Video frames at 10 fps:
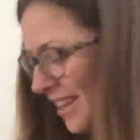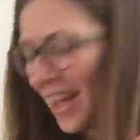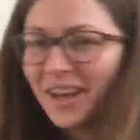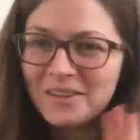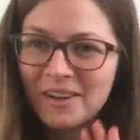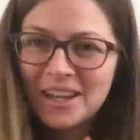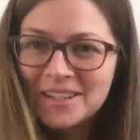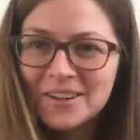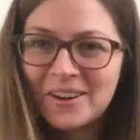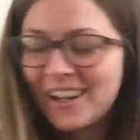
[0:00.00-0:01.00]
Anyway,
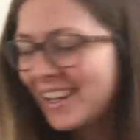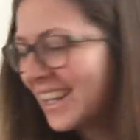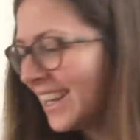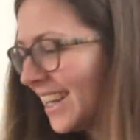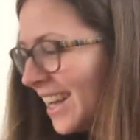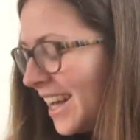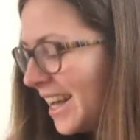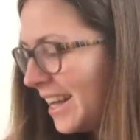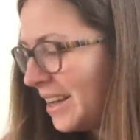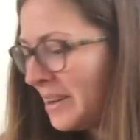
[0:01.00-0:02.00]
sorry.
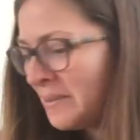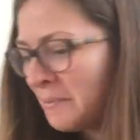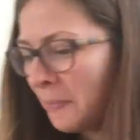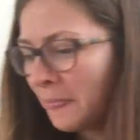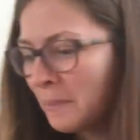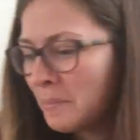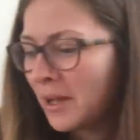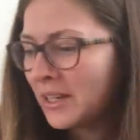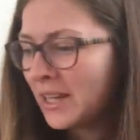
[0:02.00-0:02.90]
My